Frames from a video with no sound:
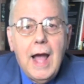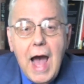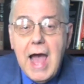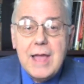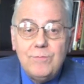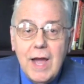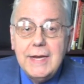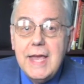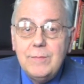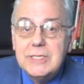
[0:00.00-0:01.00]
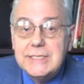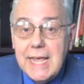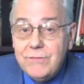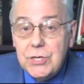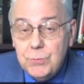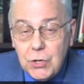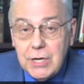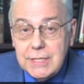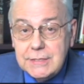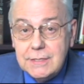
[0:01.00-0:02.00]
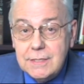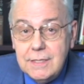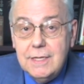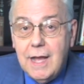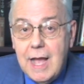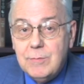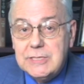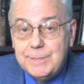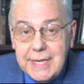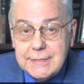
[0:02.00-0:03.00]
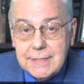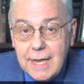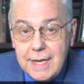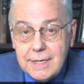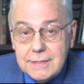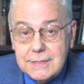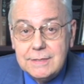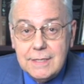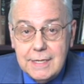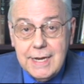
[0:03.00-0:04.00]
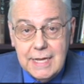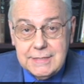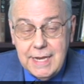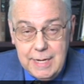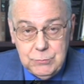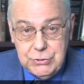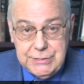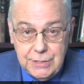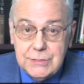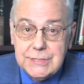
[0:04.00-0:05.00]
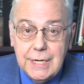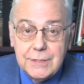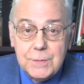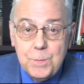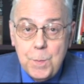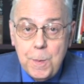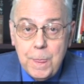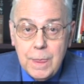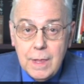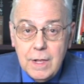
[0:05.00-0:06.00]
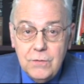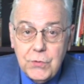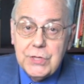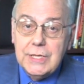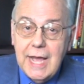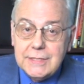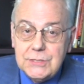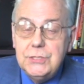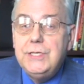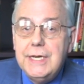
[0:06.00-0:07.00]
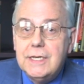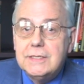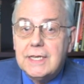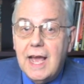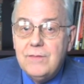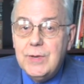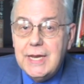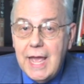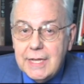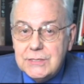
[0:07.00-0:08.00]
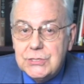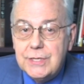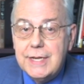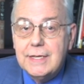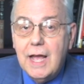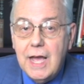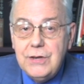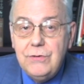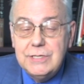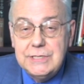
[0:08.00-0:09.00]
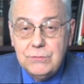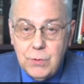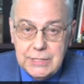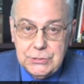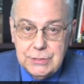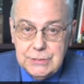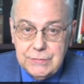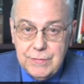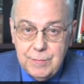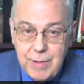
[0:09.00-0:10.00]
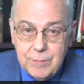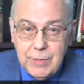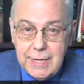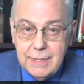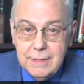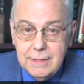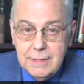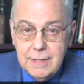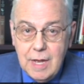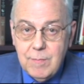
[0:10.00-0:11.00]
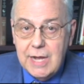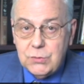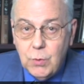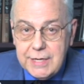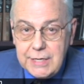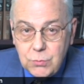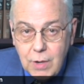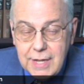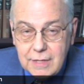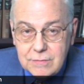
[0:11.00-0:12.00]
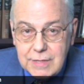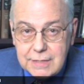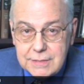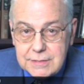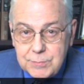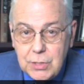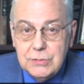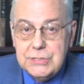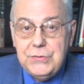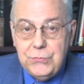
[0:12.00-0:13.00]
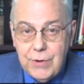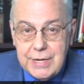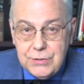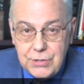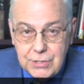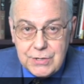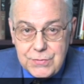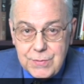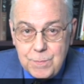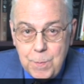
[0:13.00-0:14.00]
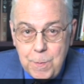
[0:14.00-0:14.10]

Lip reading: Hi, my name is David Morrison. I'm a space scientist at NASA Ames Research Center. For the last 2 years, I've been answering hundreds of questions from the public about 2012 and the supposed threat to Earth.